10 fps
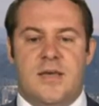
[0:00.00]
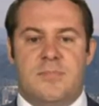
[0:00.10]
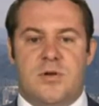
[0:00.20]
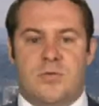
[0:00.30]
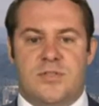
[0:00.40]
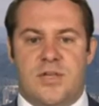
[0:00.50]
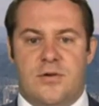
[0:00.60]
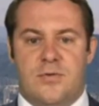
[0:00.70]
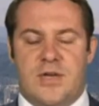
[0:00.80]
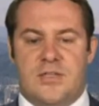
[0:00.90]
but
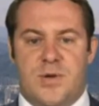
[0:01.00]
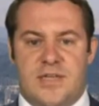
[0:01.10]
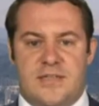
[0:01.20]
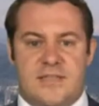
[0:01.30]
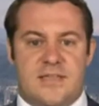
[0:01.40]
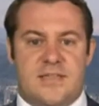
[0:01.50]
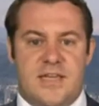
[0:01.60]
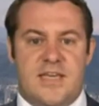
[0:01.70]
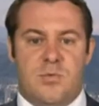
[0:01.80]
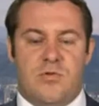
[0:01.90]
also 2016.